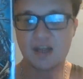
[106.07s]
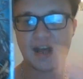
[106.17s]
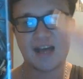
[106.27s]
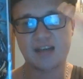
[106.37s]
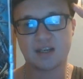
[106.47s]

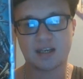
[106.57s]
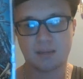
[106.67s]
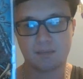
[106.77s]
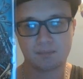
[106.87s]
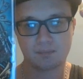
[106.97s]
And
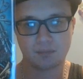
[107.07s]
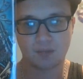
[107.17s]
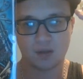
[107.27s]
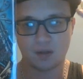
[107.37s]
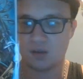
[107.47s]
um,
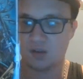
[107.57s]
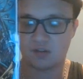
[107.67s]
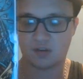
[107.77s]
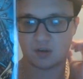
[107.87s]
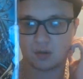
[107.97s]

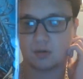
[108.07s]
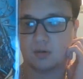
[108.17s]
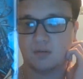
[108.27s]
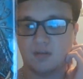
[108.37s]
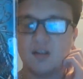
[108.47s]

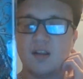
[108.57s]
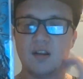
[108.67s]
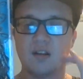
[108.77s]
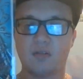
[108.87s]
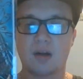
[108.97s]
so
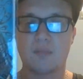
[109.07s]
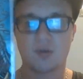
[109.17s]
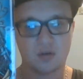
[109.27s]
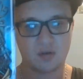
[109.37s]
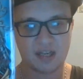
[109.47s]

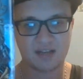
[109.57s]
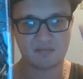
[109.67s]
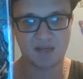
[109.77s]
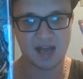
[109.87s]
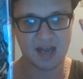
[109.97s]
Rumble gets
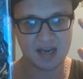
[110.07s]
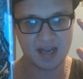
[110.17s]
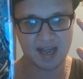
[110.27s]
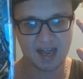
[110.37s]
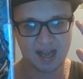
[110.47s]
mad
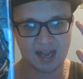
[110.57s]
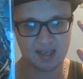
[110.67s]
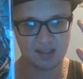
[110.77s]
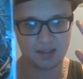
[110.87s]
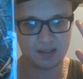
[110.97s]

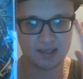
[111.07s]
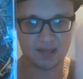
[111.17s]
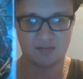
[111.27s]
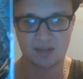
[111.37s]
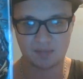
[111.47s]
and
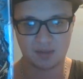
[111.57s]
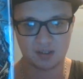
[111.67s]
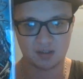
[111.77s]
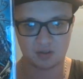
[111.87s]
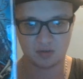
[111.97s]
lifts up the
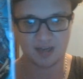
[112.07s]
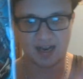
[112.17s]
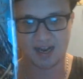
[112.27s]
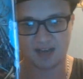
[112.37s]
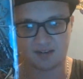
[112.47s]
two
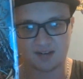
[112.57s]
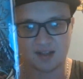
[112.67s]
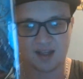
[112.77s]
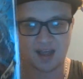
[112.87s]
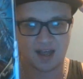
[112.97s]
guys.
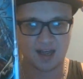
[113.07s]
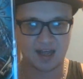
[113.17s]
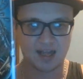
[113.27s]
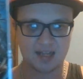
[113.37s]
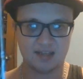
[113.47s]

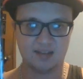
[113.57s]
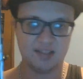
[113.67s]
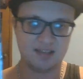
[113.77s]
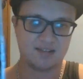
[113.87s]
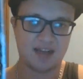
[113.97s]
And
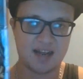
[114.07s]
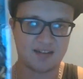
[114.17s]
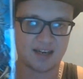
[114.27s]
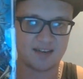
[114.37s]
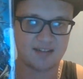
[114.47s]
these guys,
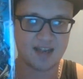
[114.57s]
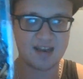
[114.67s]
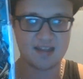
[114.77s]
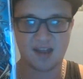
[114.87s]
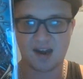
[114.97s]
like I said,
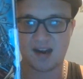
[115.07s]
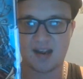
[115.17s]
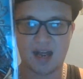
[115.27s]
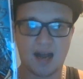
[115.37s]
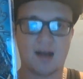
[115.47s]
they
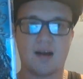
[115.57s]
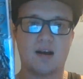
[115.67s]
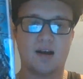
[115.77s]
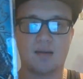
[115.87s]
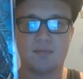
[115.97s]

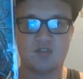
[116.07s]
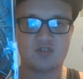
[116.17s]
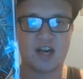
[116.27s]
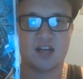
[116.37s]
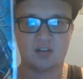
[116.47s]
um,
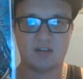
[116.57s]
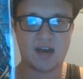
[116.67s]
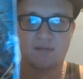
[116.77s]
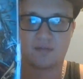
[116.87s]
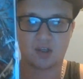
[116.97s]
try to
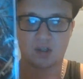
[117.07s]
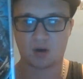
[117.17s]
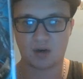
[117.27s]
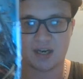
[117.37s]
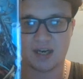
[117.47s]
have
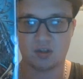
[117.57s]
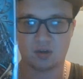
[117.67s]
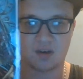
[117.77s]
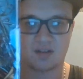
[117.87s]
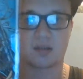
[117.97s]
Glory
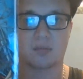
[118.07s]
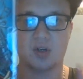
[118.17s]
endorse the